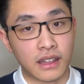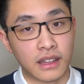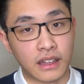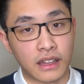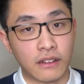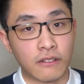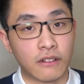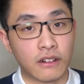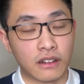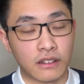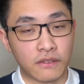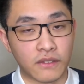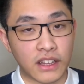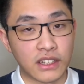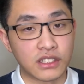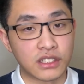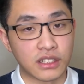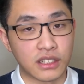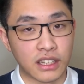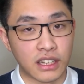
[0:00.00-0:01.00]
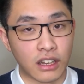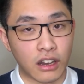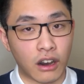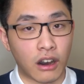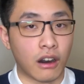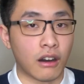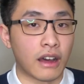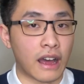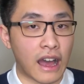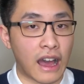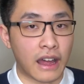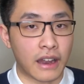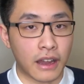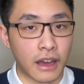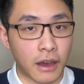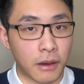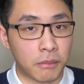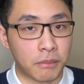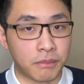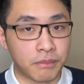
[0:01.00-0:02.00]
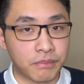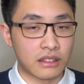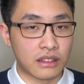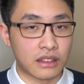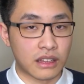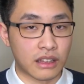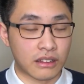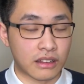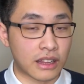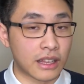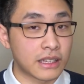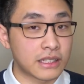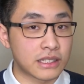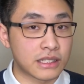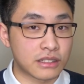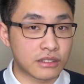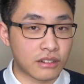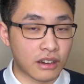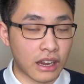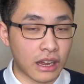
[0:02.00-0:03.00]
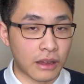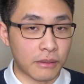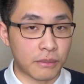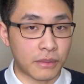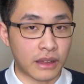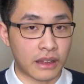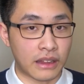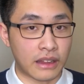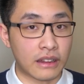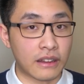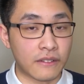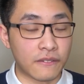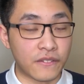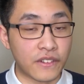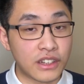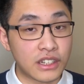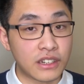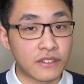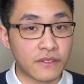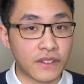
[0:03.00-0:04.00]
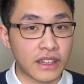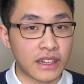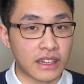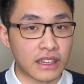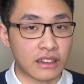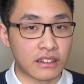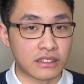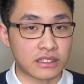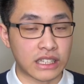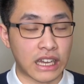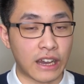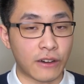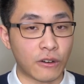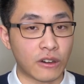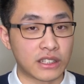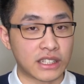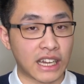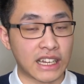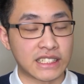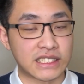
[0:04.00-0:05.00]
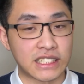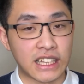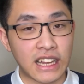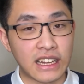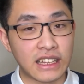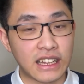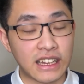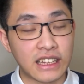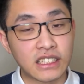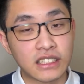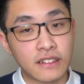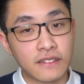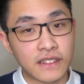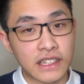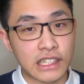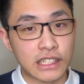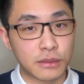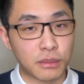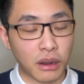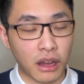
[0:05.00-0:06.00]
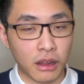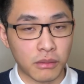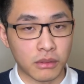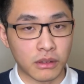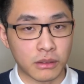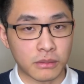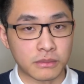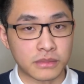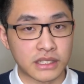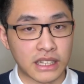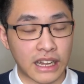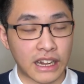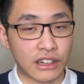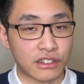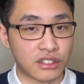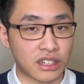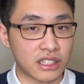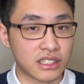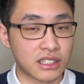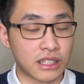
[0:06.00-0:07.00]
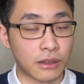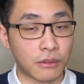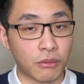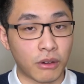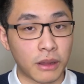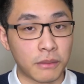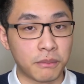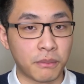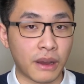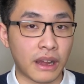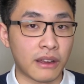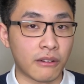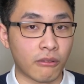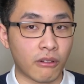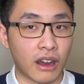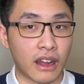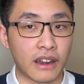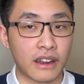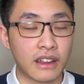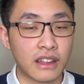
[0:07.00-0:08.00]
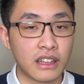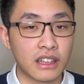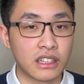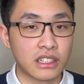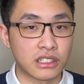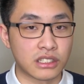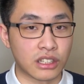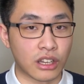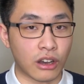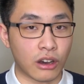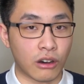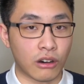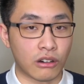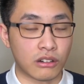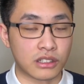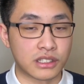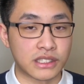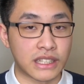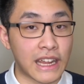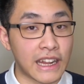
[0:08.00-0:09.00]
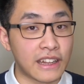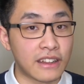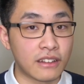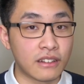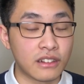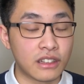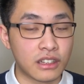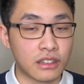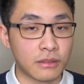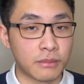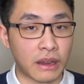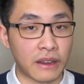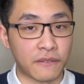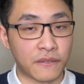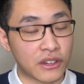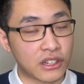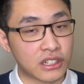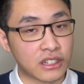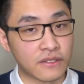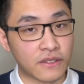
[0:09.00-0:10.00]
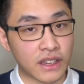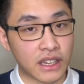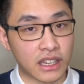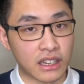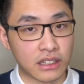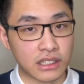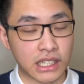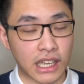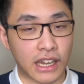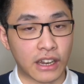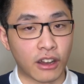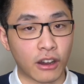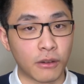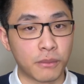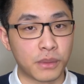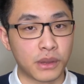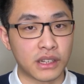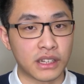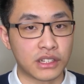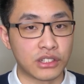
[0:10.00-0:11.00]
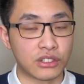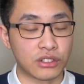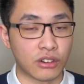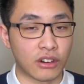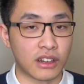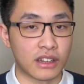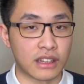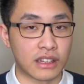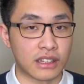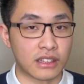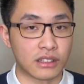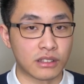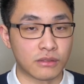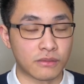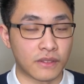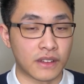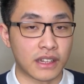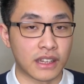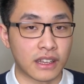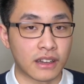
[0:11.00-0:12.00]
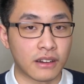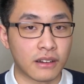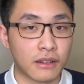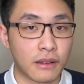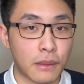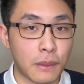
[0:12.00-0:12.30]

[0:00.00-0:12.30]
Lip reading: and it will eventually all add up. Now click subscribe, and in the future videos, I will dissect each of these problems and address them one by one. So stay tuned to my future videos and hope you enjoyed this video.